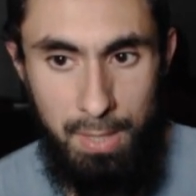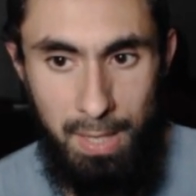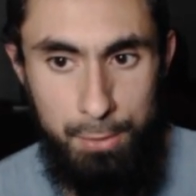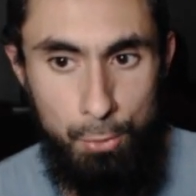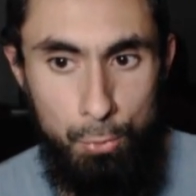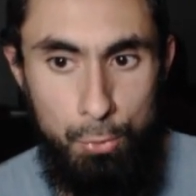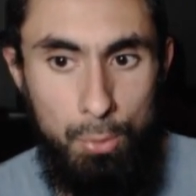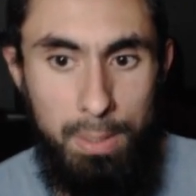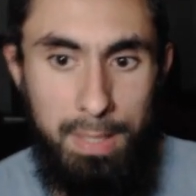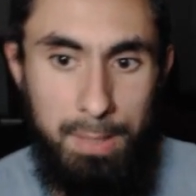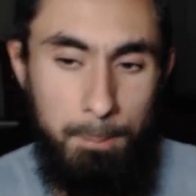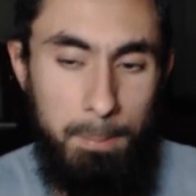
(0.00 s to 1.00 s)
I don't know,
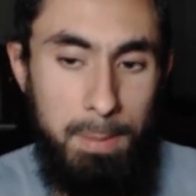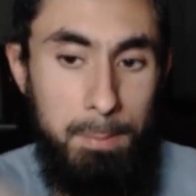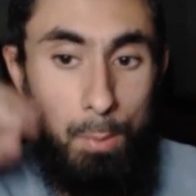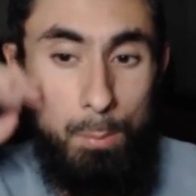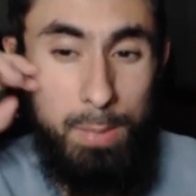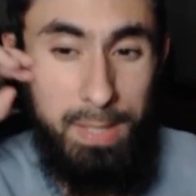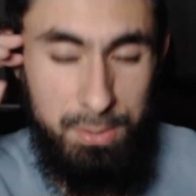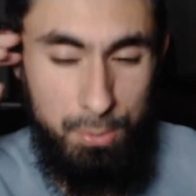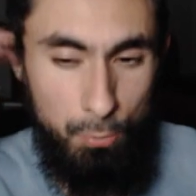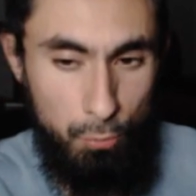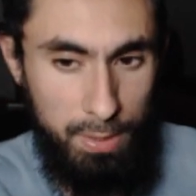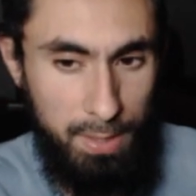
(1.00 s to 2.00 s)
like maybe when we get to
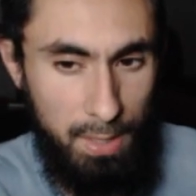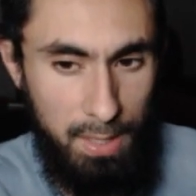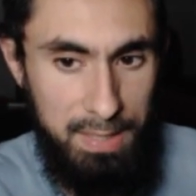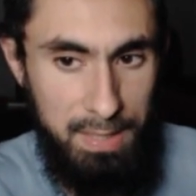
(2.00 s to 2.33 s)
really high